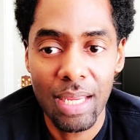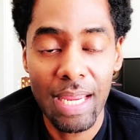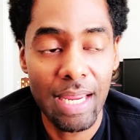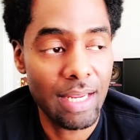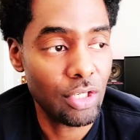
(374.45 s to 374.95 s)

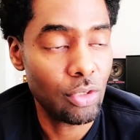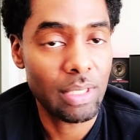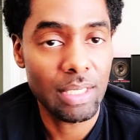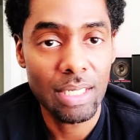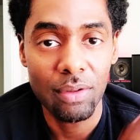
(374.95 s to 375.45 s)
and you
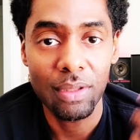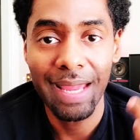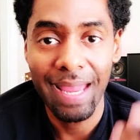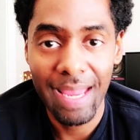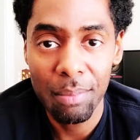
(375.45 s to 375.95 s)
can hear the
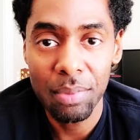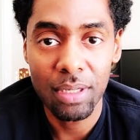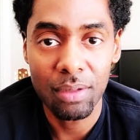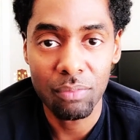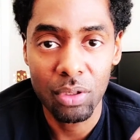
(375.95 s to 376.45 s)

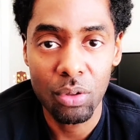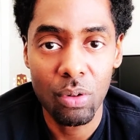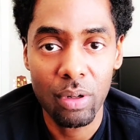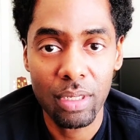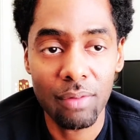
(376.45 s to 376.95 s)
ambient
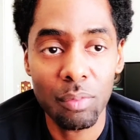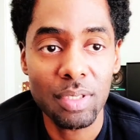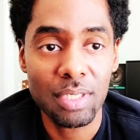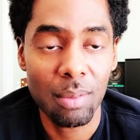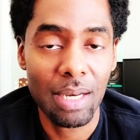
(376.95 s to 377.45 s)
recording of
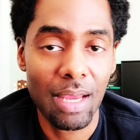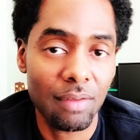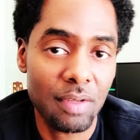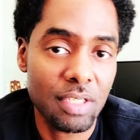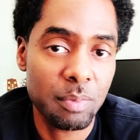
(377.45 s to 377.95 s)
what's coming out
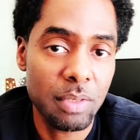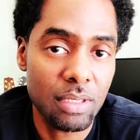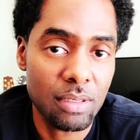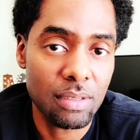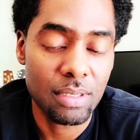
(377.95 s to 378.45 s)
of their
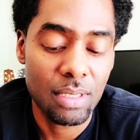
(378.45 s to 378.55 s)
speakers.